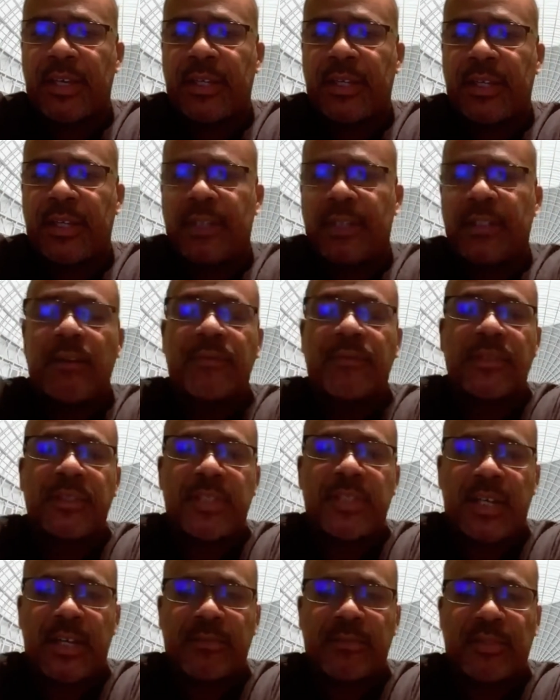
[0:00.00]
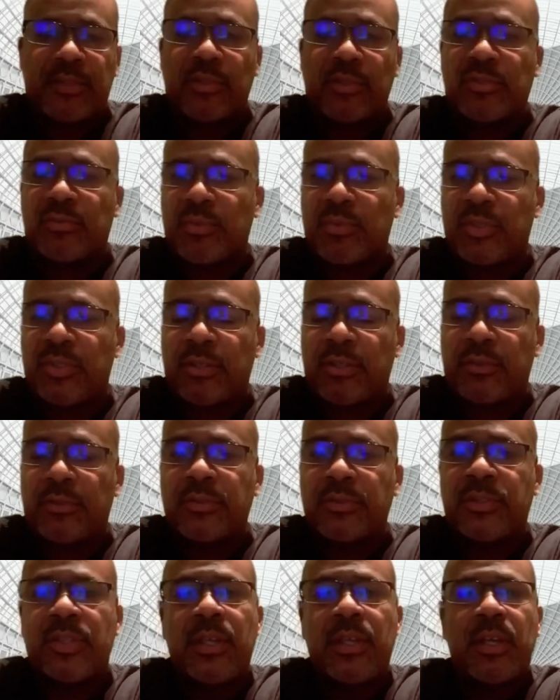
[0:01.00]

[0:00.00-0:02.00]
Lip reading: And oftentimes those results